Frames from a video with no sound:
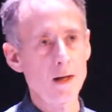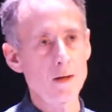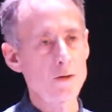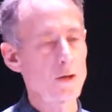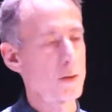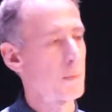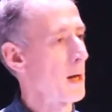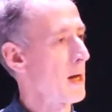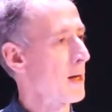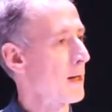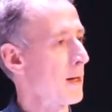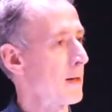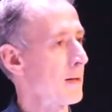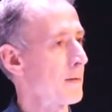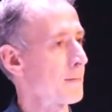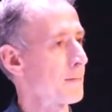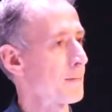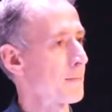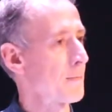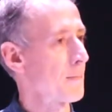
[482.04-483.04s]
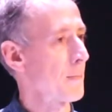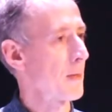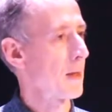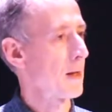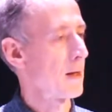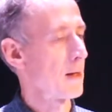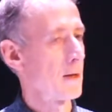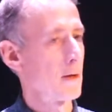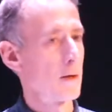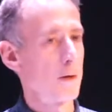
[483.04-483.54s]
and Jamaica,
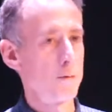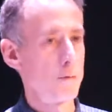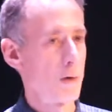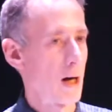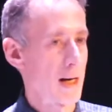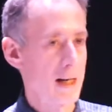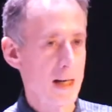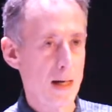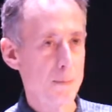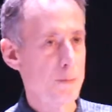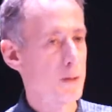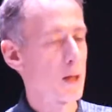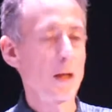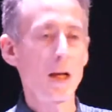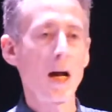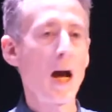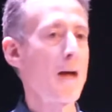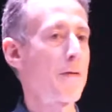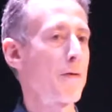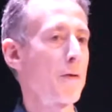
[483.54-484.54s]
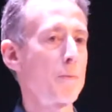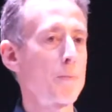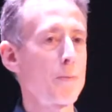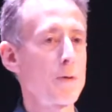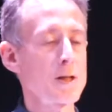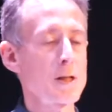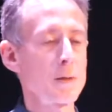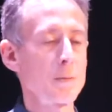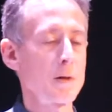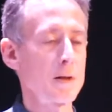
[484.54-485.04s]
right up to life
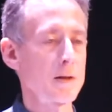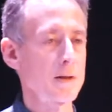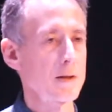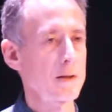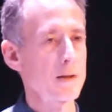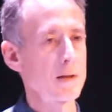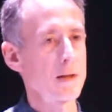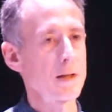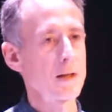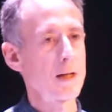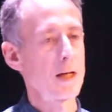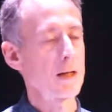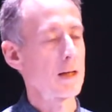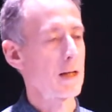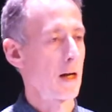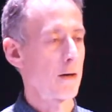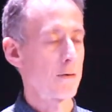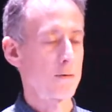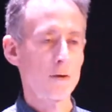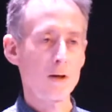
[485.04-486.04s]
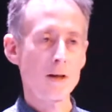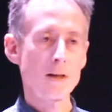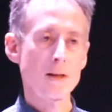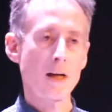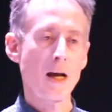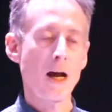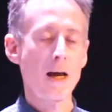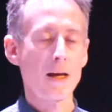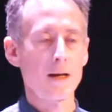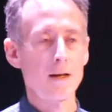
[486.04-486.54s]
imprisonment in countries
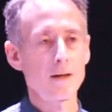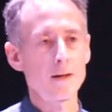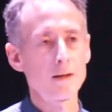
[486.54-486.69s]
like